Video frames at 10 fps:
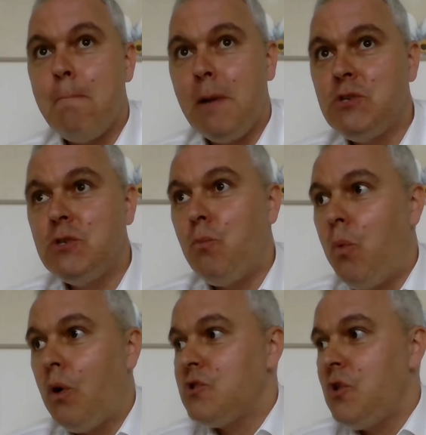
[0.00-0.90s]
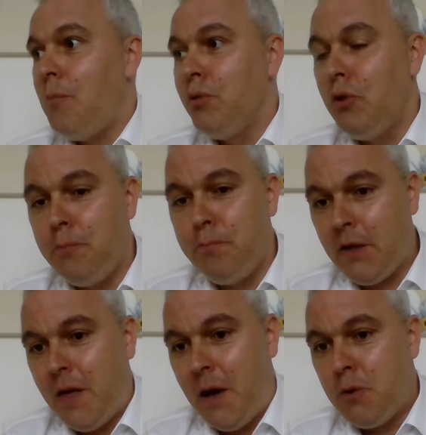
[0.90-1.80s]
imagine what sort of
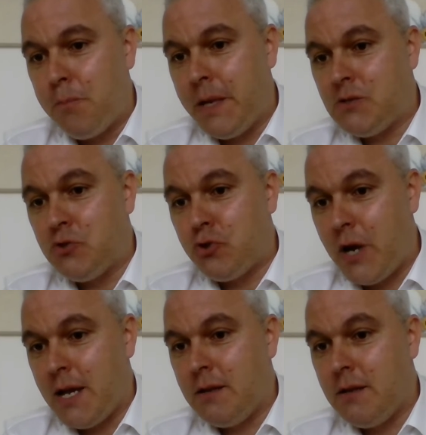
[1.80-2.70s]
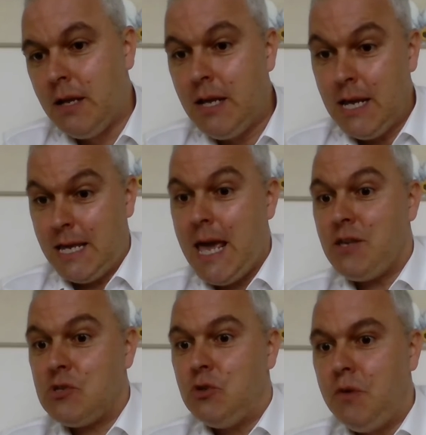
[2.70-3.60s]
bloodbath that would be to try and
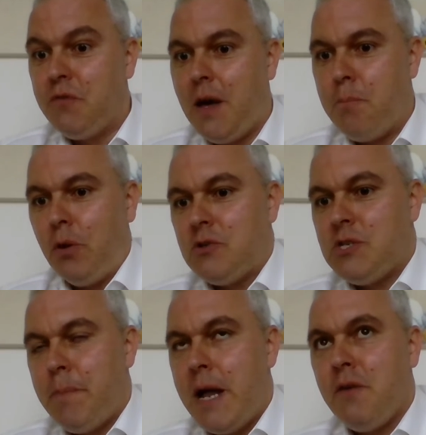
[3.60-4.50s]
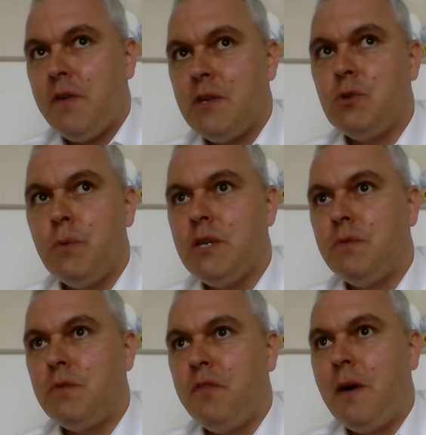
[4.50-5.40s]
get some of that policy benefit to
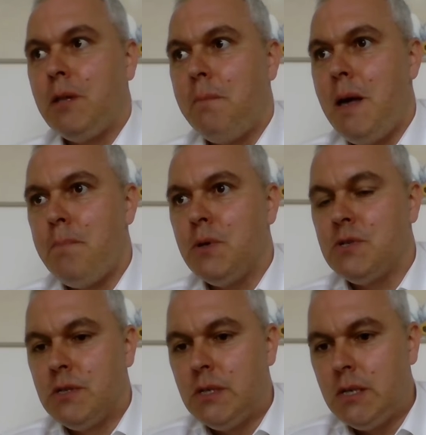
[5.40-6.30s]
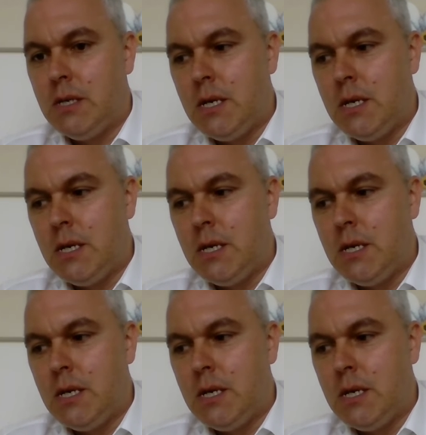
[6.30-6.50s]
each of the family members.